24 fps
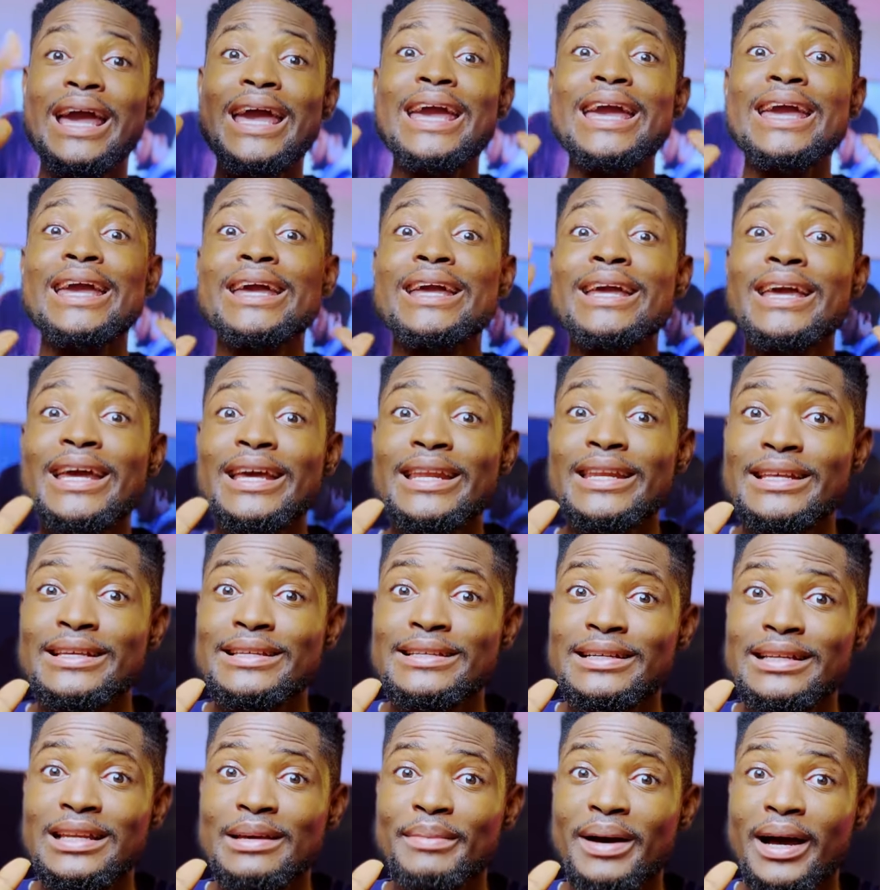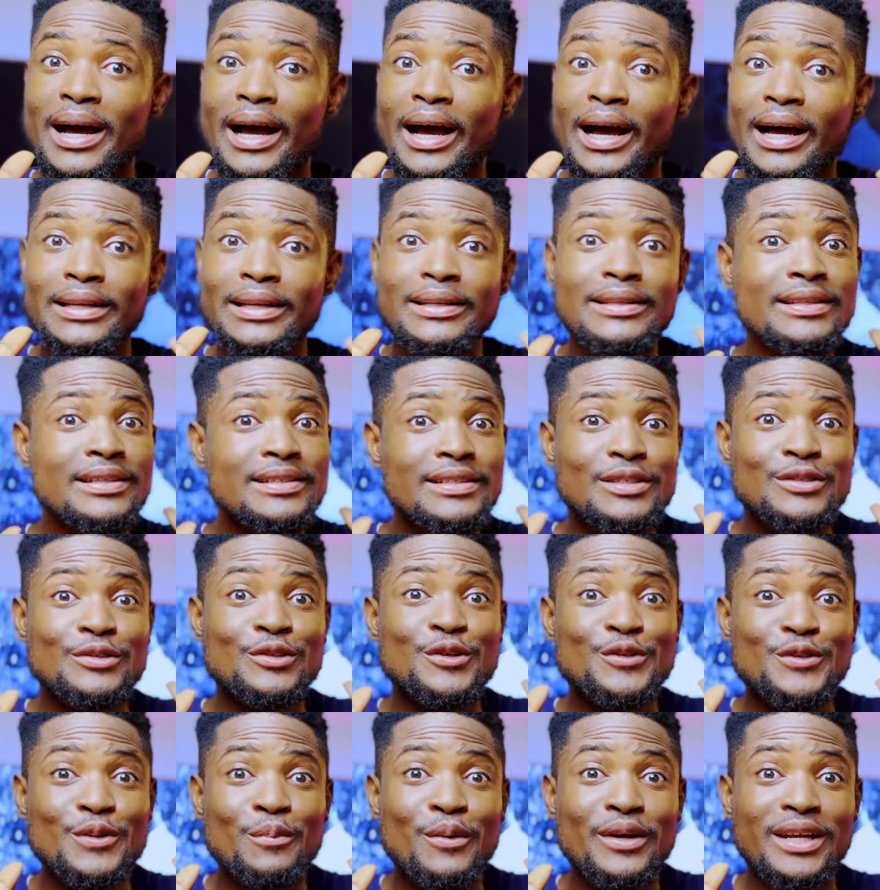Again, disclaimer. This is
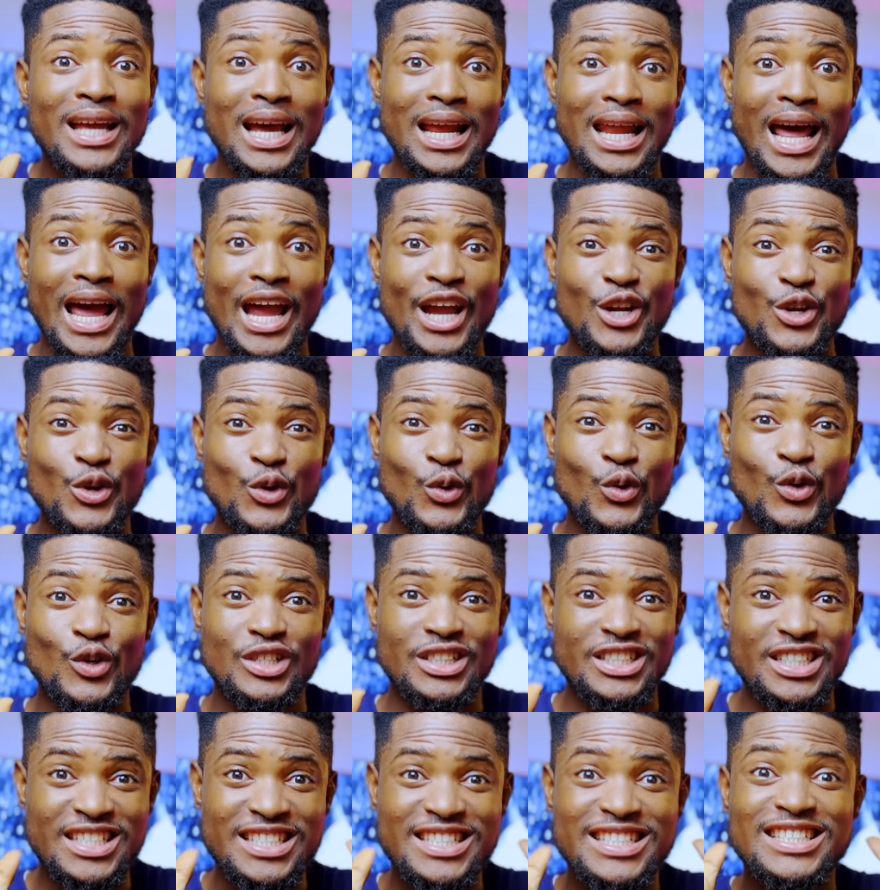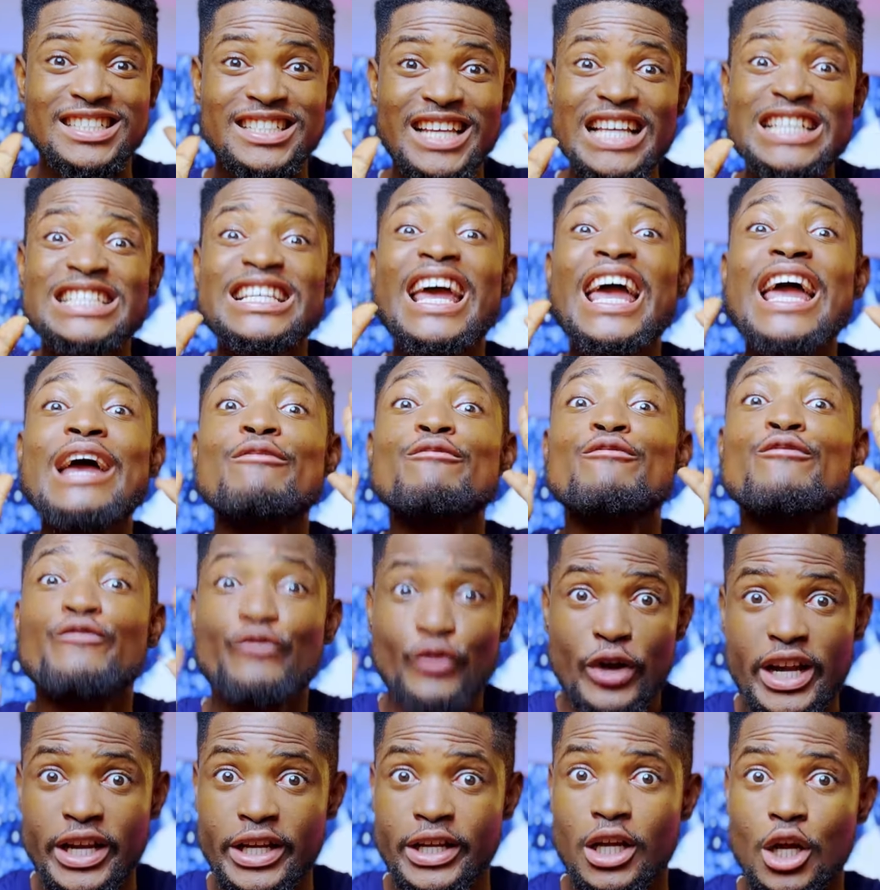not somebody I like, though. She's just a
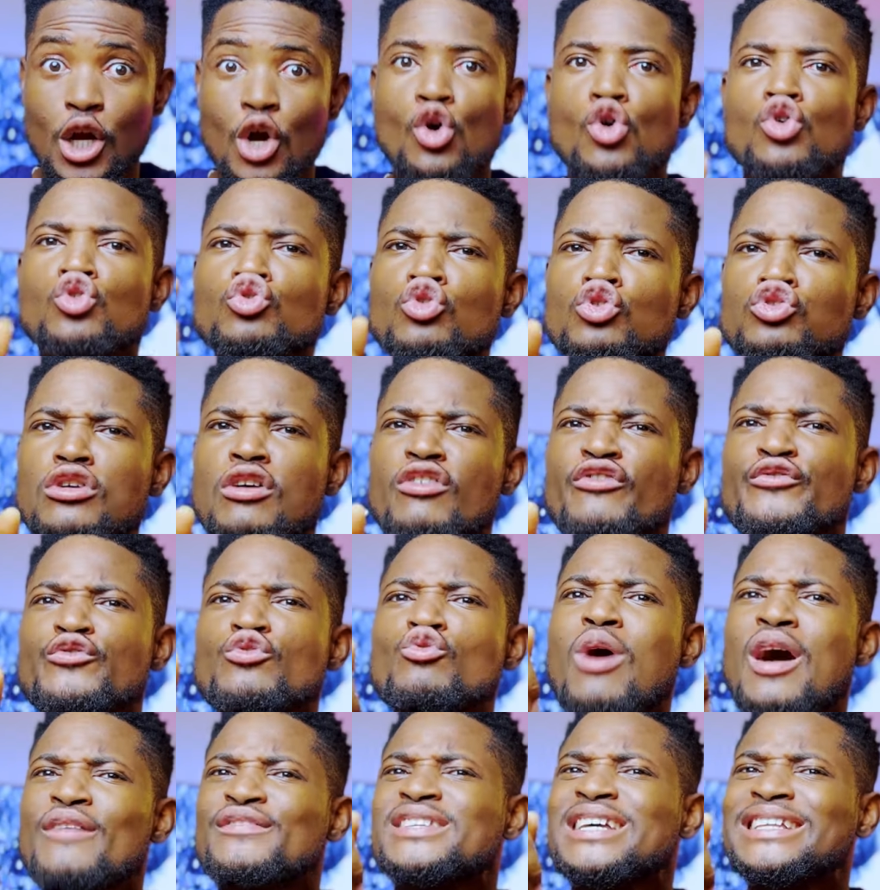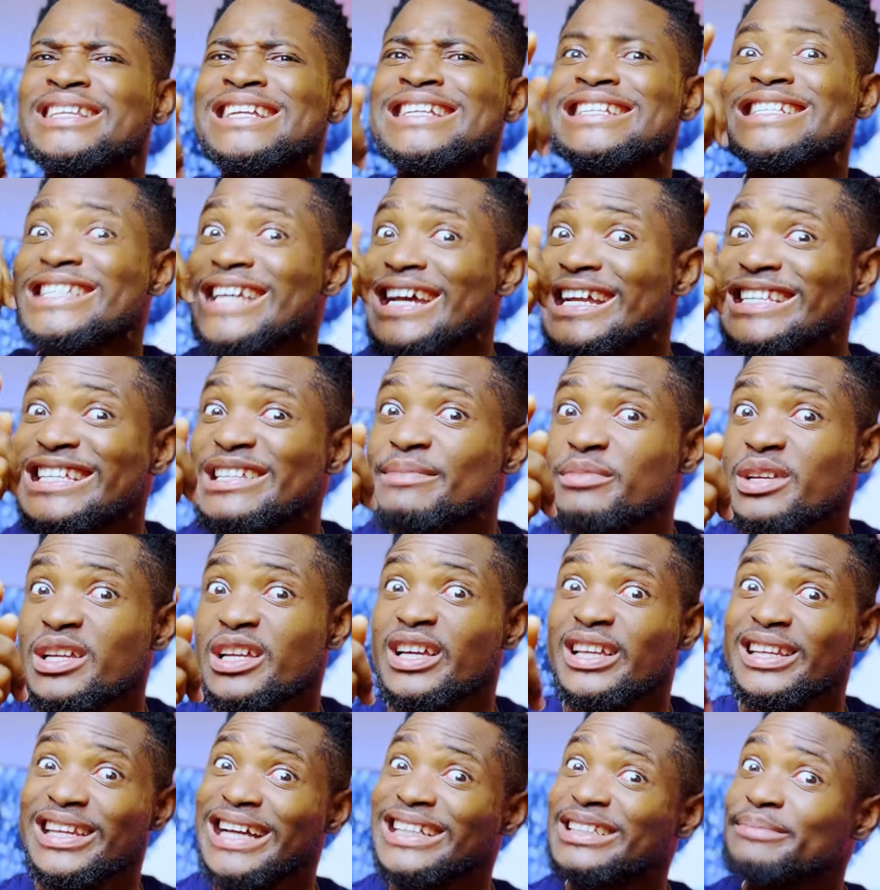friend. Those of you who have started judging me,
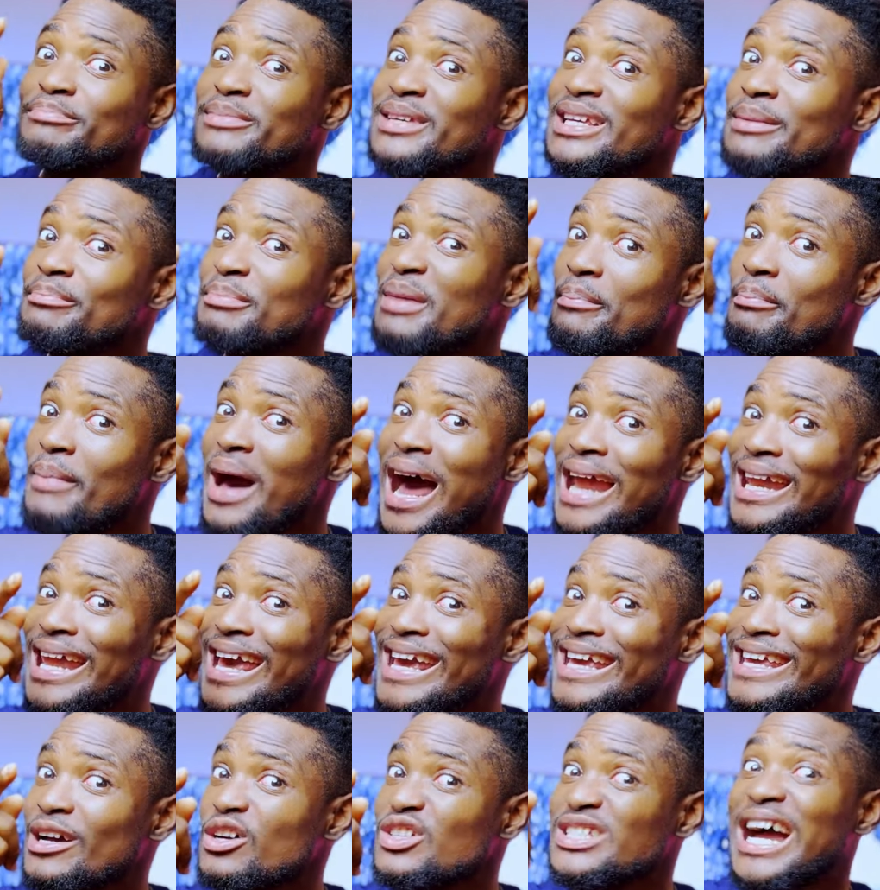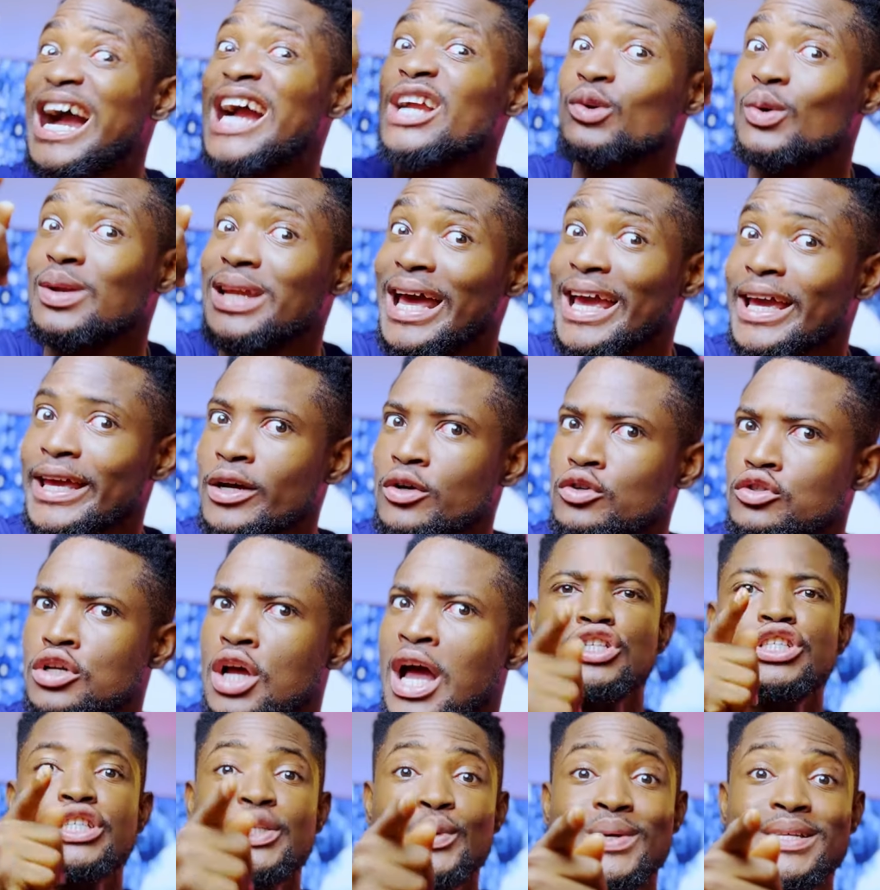that's me. Maybe I like girls. I don't like girls.
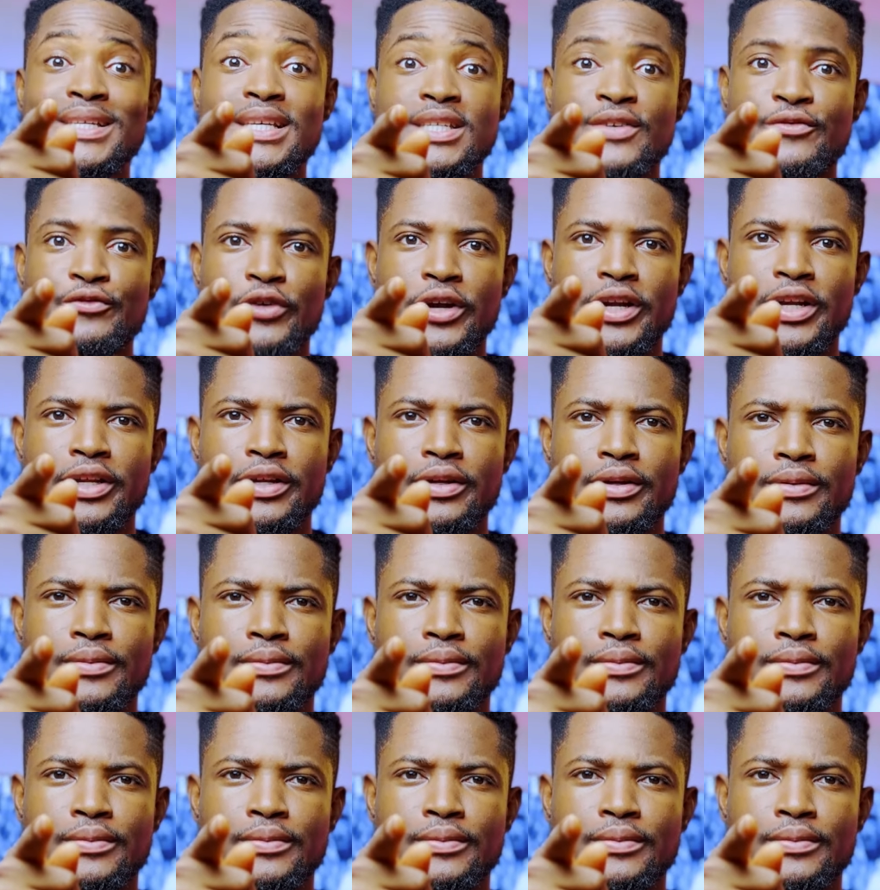She was just a friend.